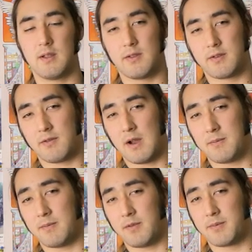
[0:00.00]
The
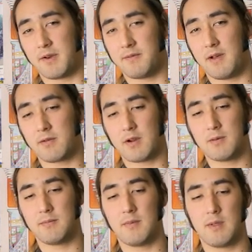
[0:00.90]
strap loops are
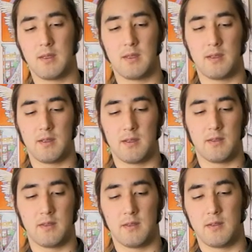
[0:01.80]
Velcro,
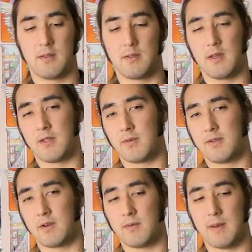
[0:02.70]
the other
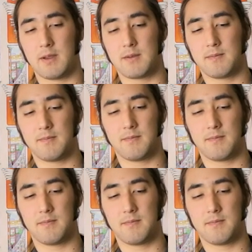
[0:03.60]
ones are webbing.